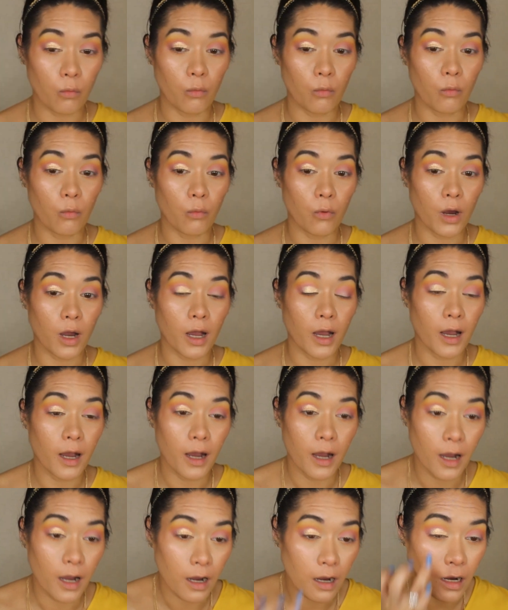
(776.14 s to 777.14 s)

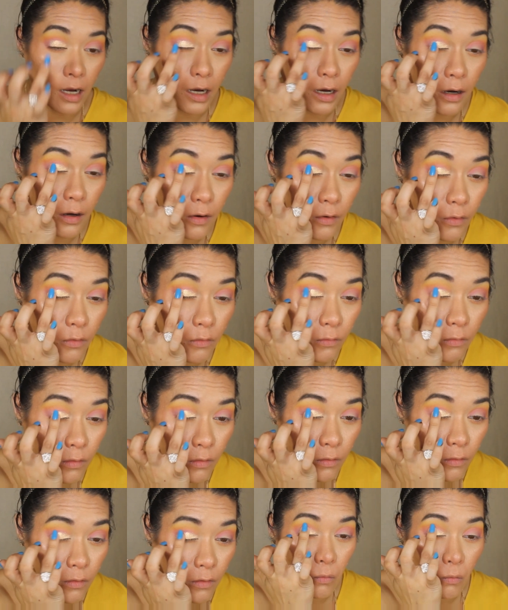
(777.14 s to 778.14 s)
Wow.
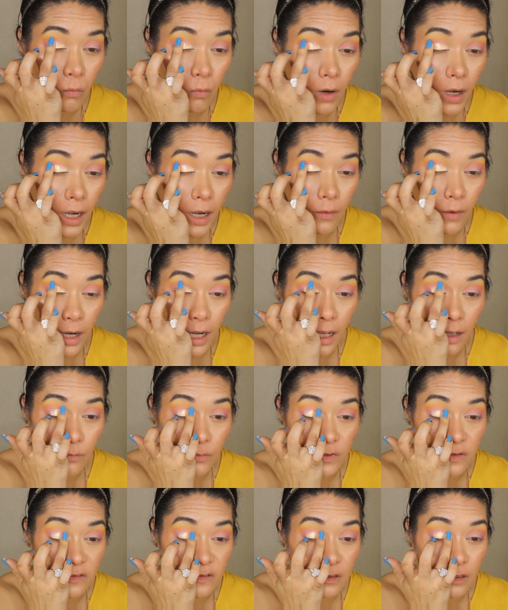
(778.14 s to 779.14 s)
Wow, I
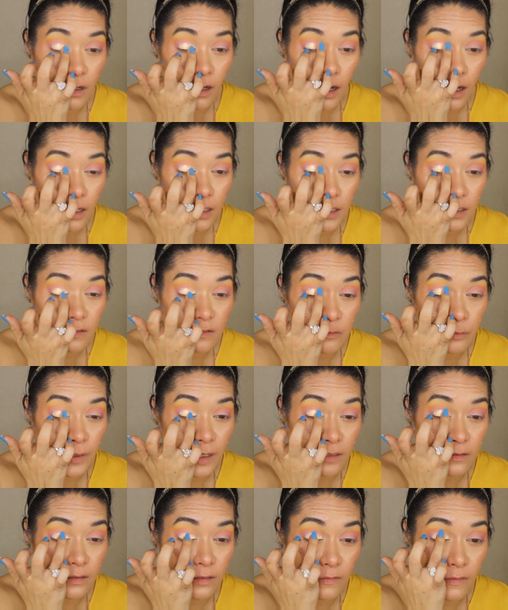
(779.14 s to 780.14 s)
was not
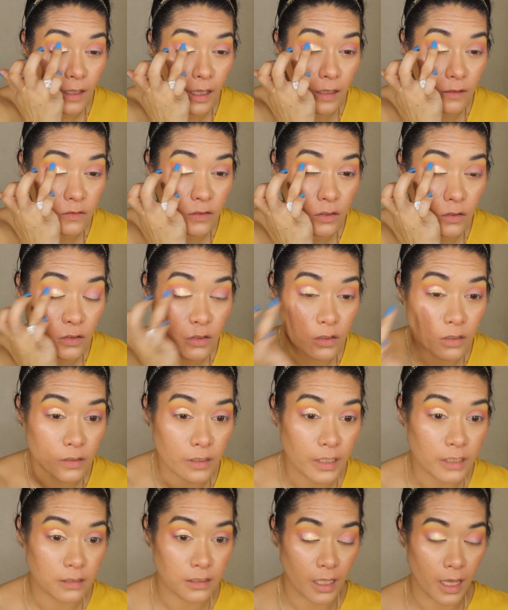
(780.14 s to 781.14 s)
expecting that to look
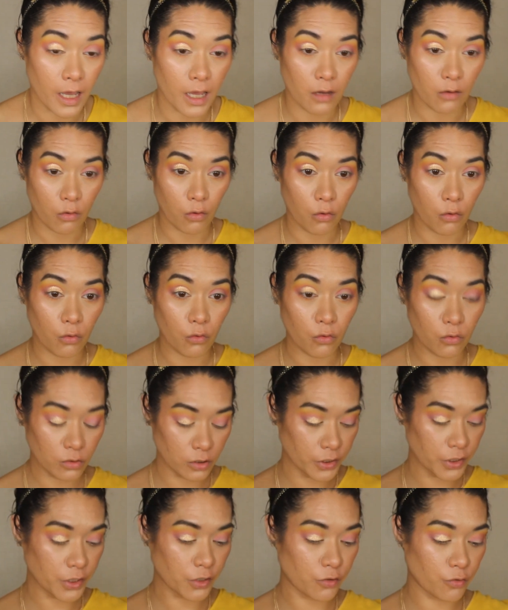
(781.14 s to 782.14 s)
like that.
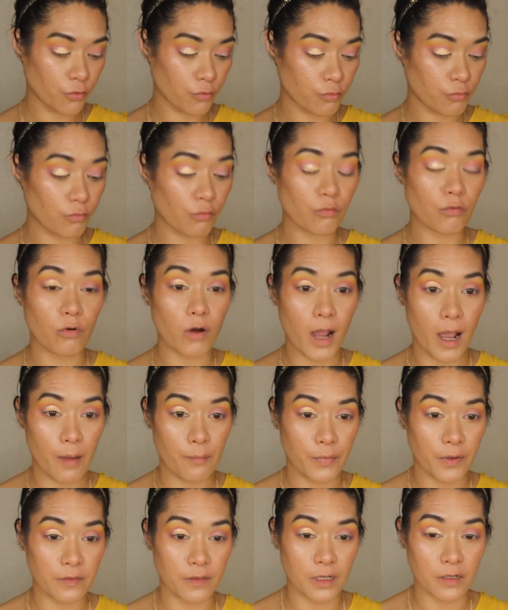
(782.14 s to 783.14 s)
Holy
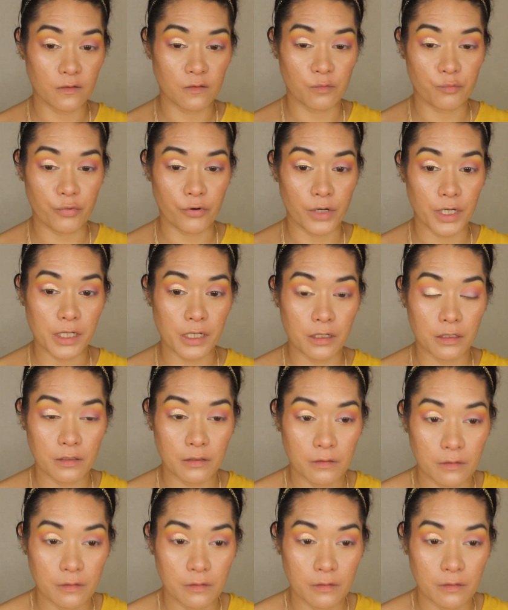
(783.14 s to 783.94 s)
crap, that is pretty.